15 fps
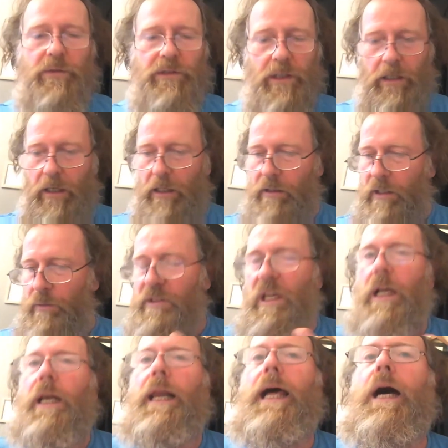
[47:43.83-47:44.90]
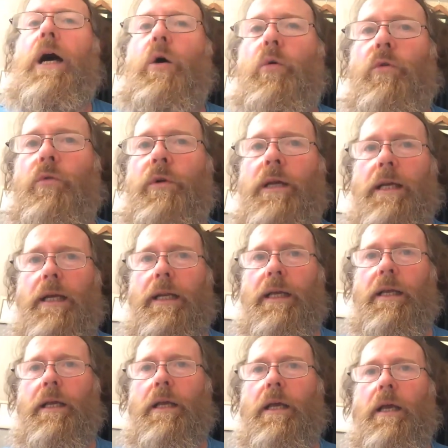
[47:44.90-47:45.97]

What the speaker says: was a clown, really,